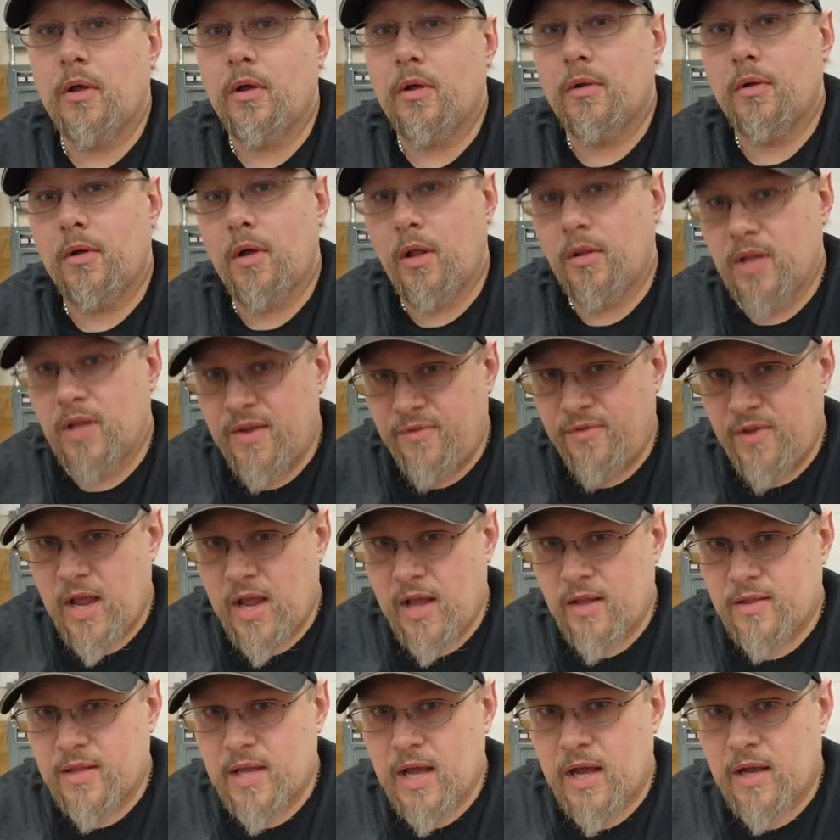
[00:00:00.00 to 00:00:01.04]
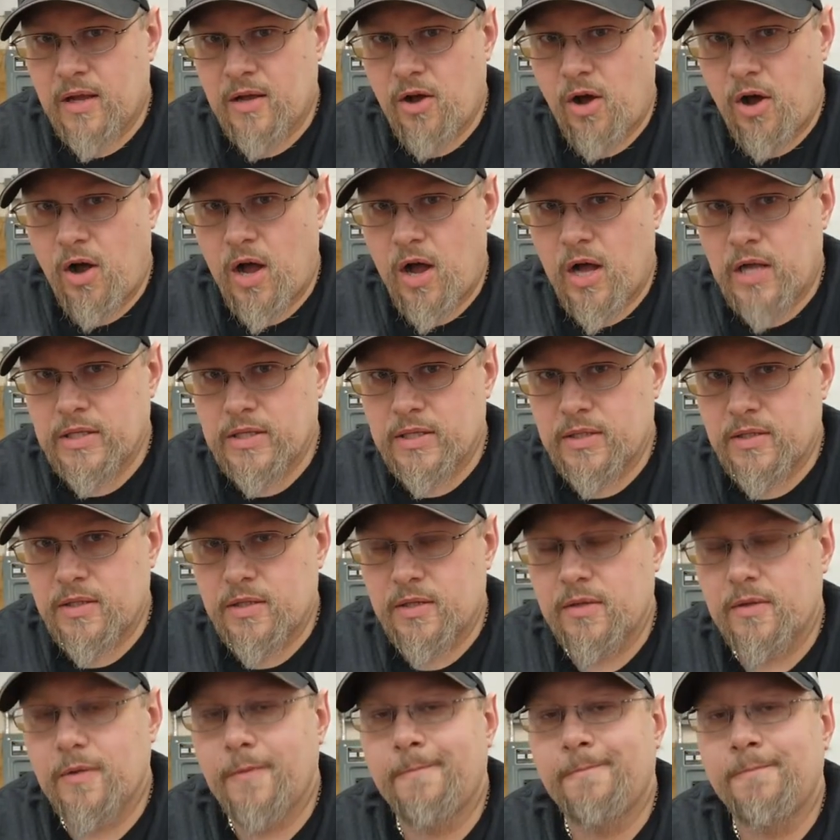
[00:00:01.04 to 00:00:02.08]
alleviate that
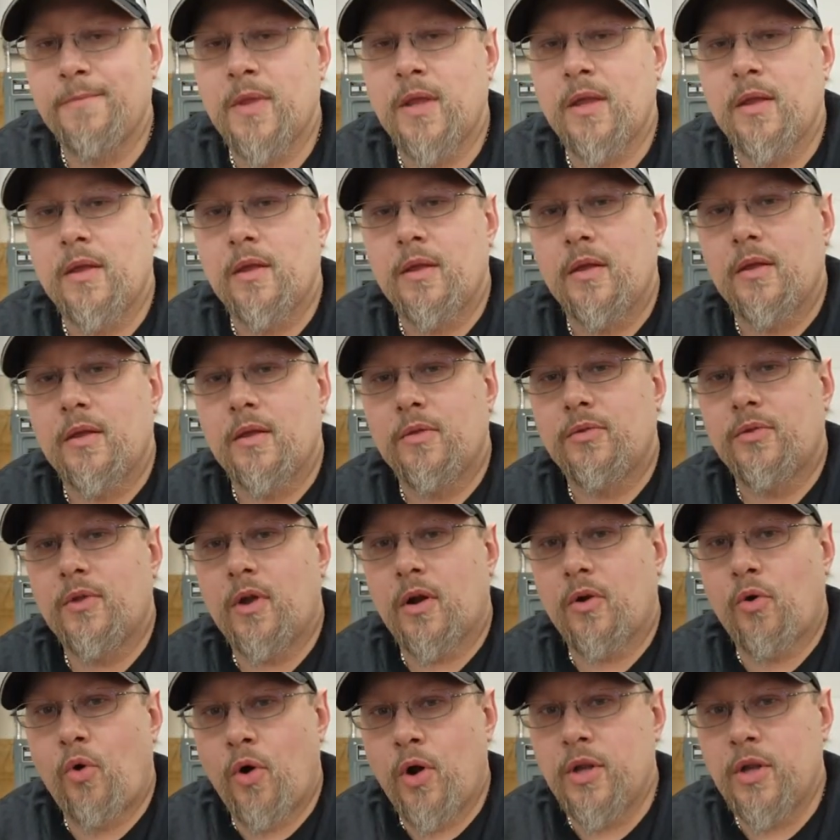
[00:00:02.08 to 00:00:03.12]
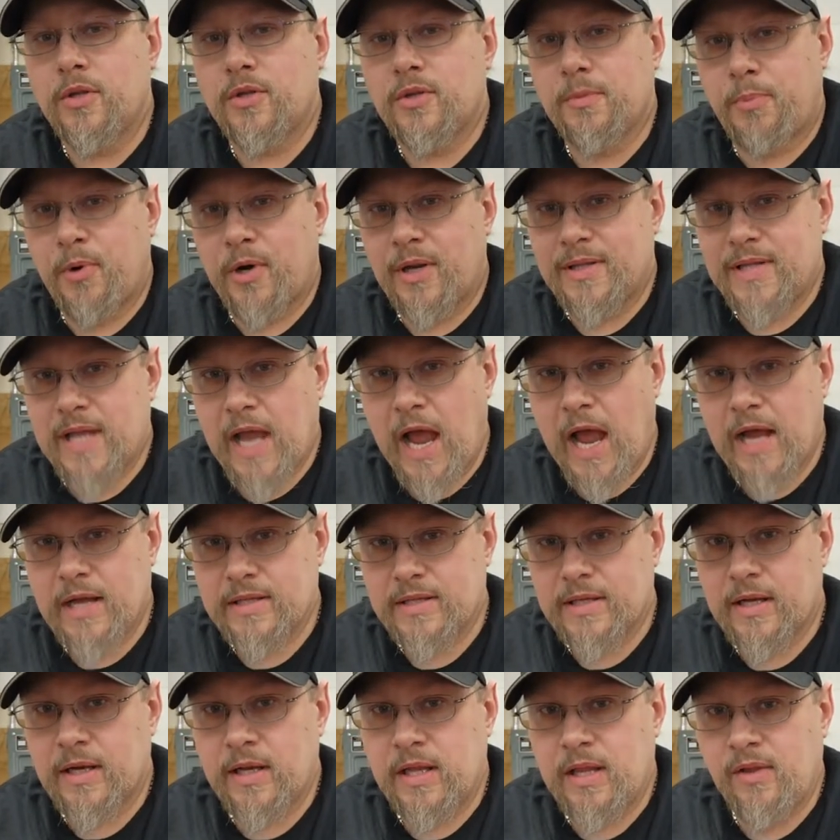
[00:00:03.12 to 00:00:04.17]
cost, they're going to put a
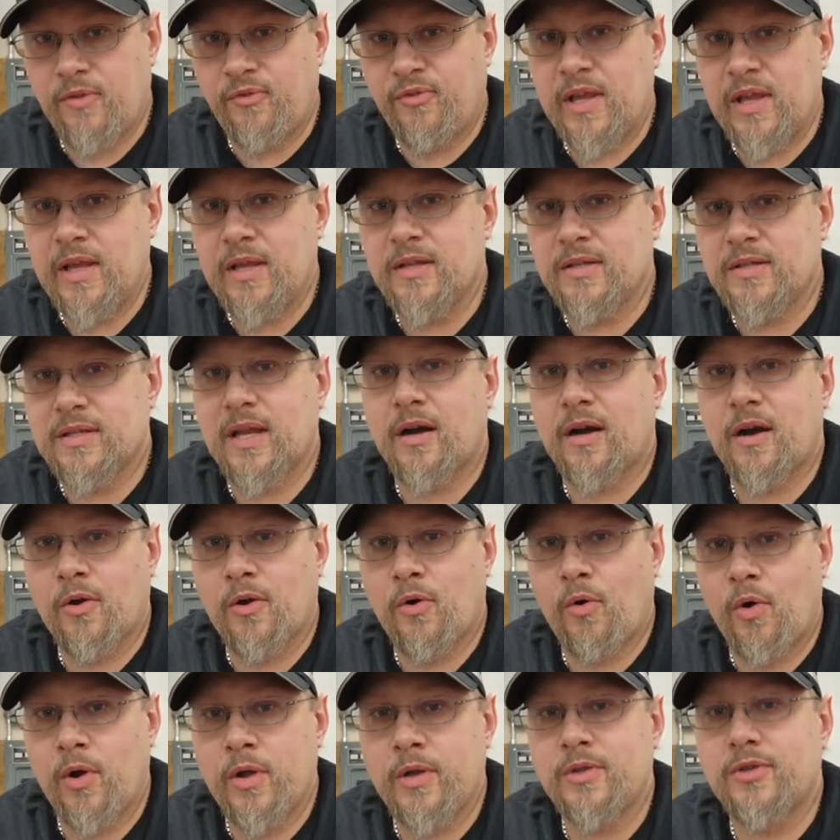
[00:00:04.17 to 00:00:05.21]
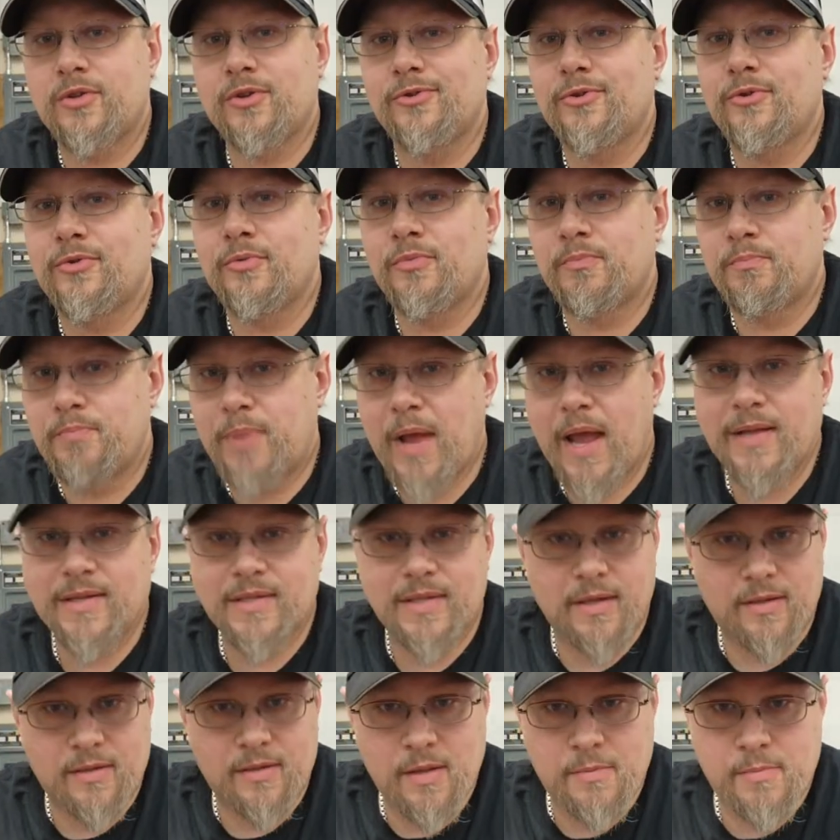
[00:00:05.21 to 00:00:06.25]
tax on EVs that are going to
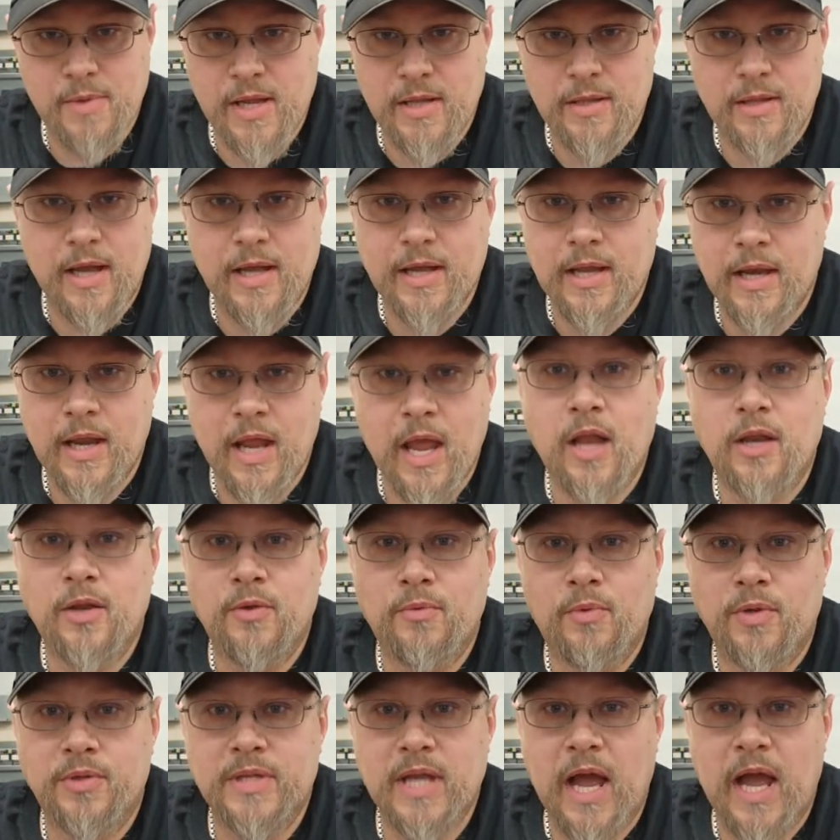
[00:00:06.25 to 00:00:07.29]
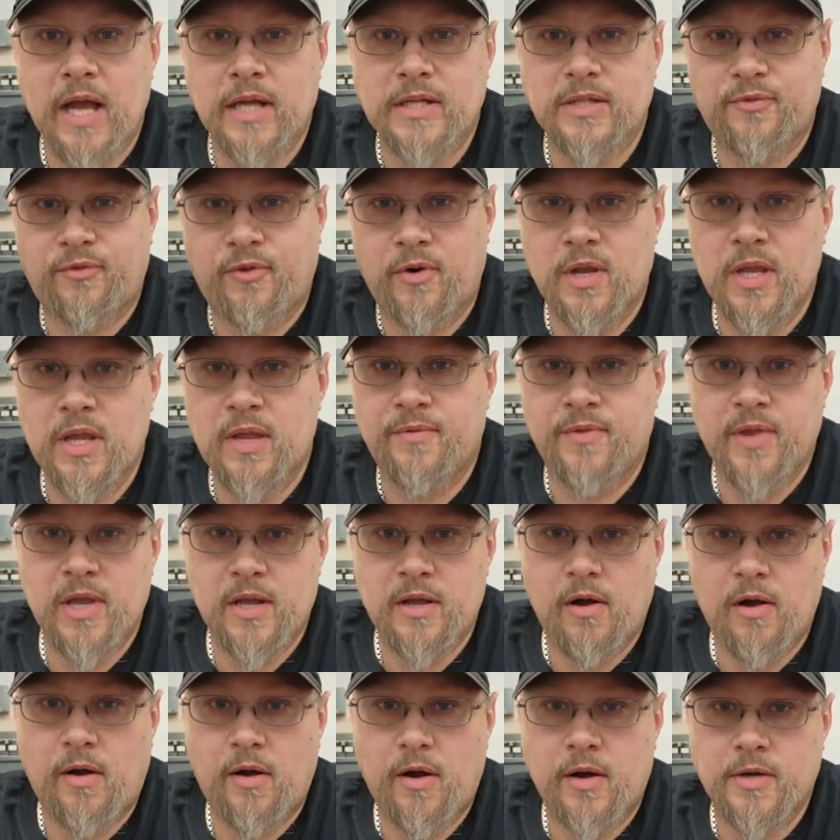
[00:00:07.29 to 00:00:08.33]
basically be like an annual tax for
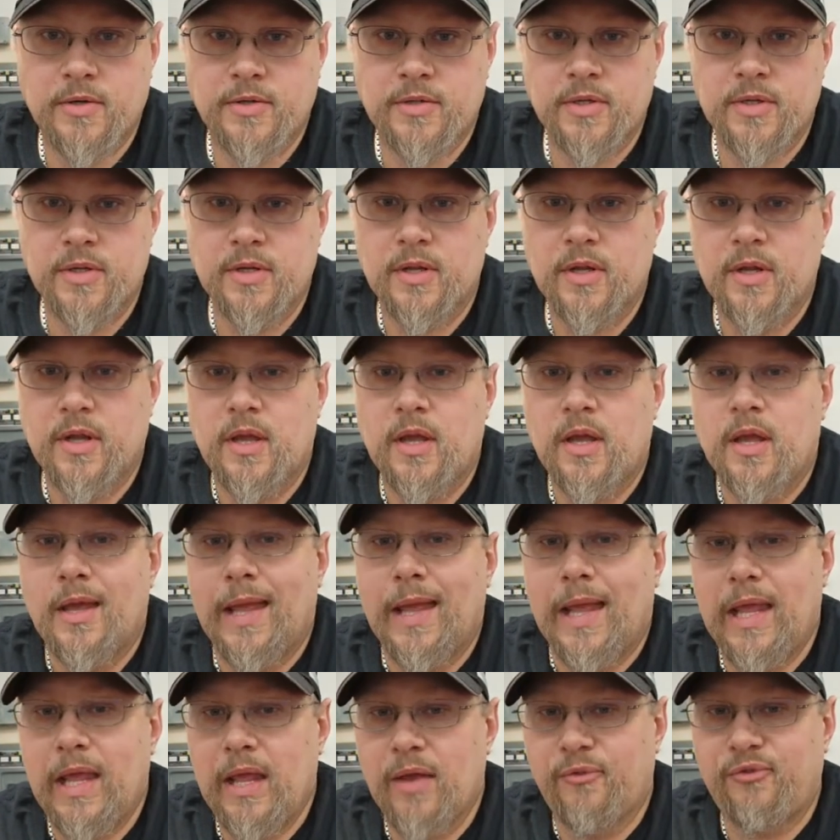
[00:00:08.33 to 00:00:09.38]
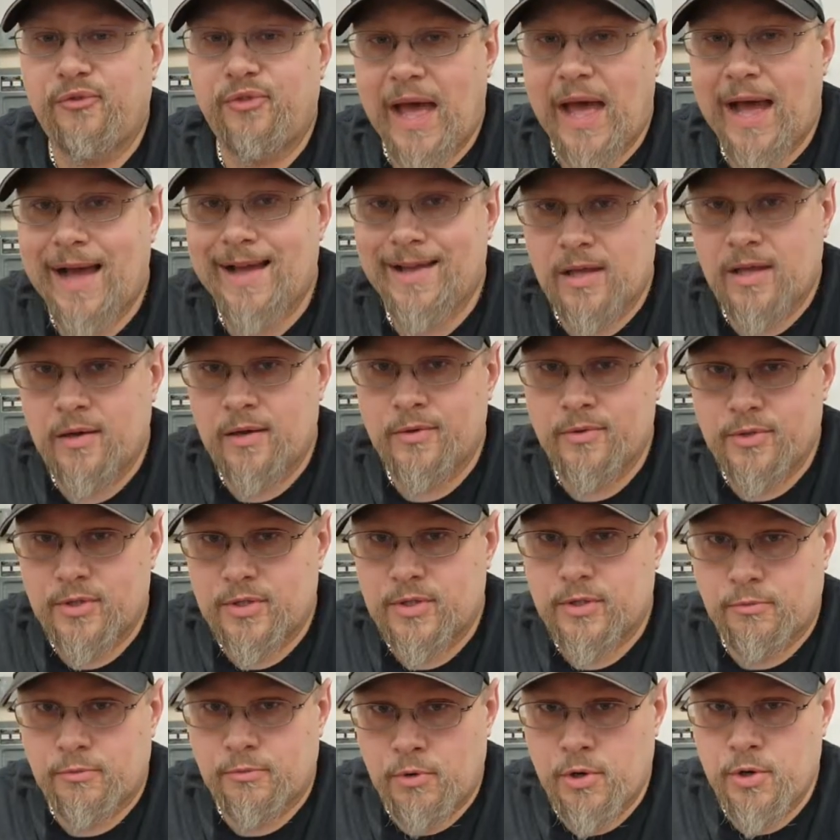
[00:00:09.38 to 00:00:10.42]
EV cars. If that goes
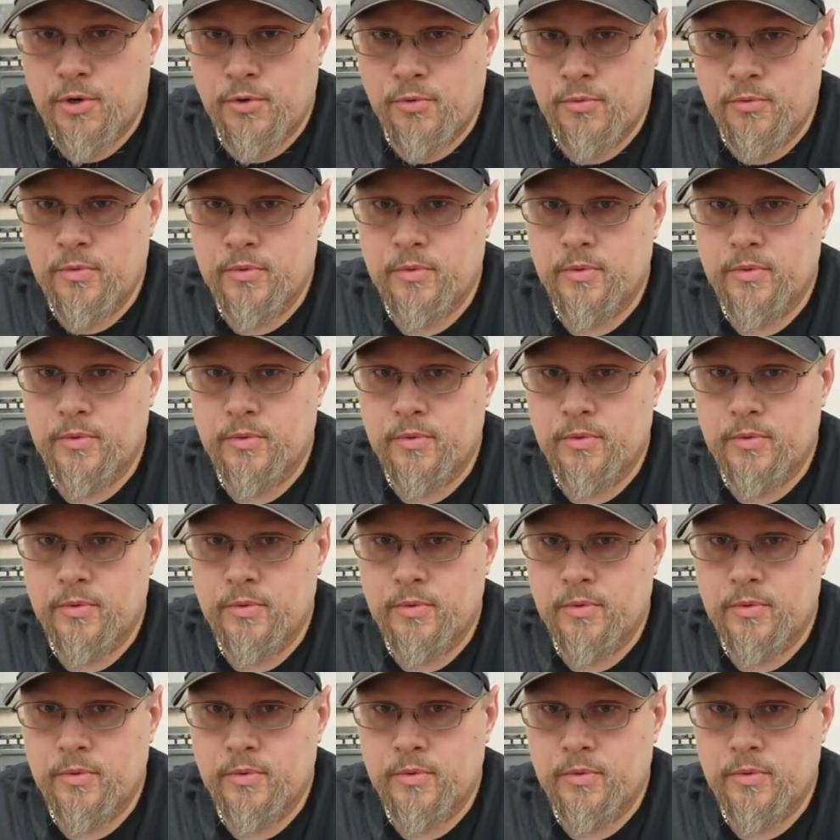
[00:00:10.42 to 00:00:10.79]
through,